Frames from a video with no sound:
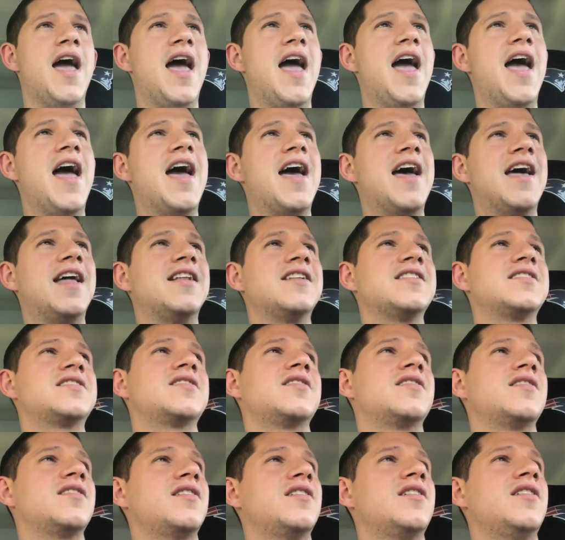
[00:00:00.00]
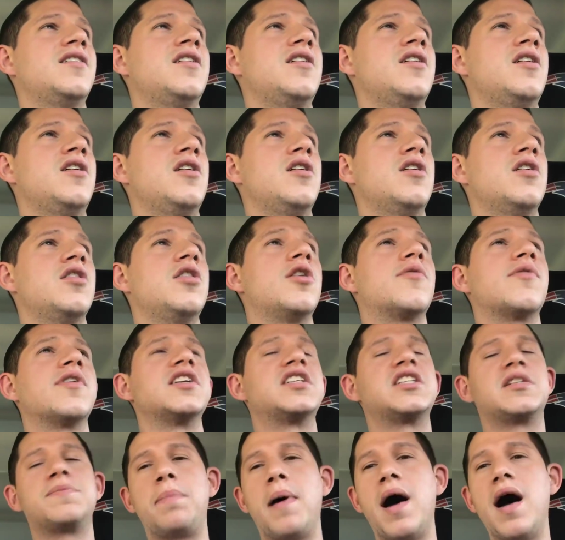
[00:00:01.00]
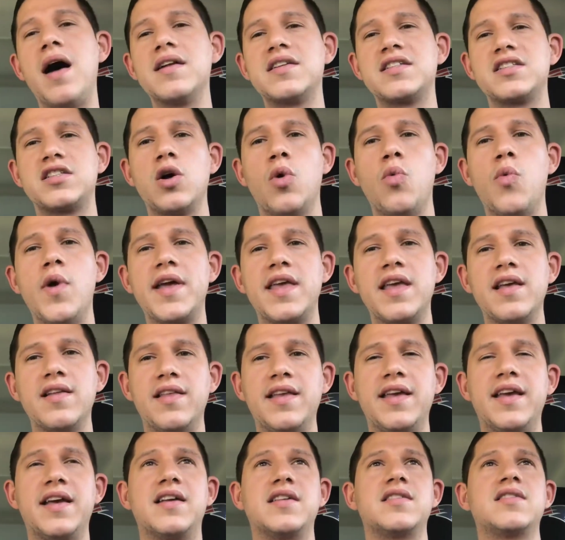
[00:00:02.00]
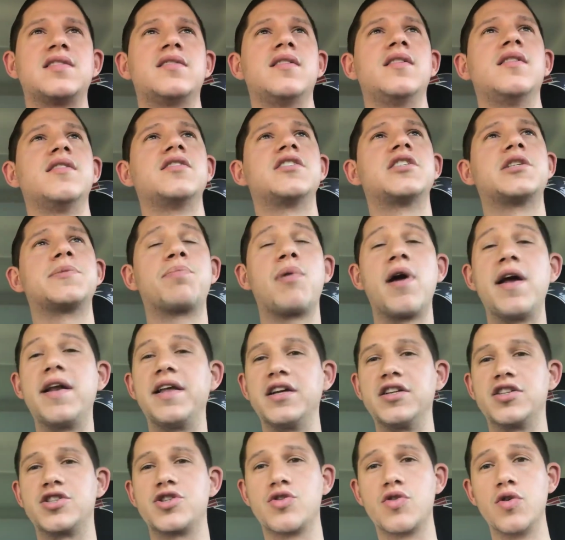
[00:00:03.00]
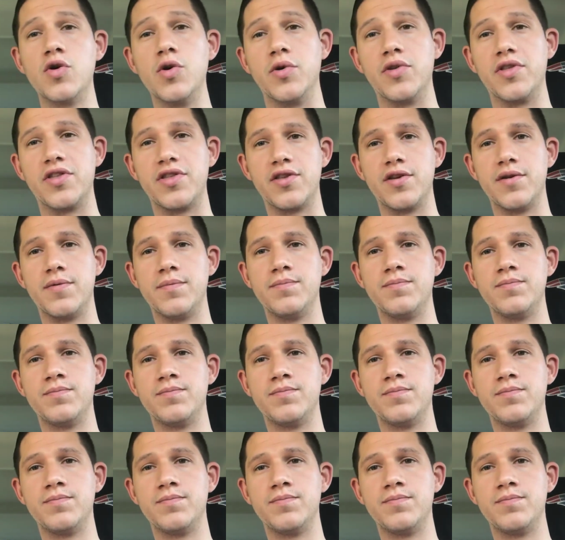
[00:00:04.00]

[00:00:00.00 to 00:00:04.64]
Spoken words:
And the response to WikiLeaks spreading truth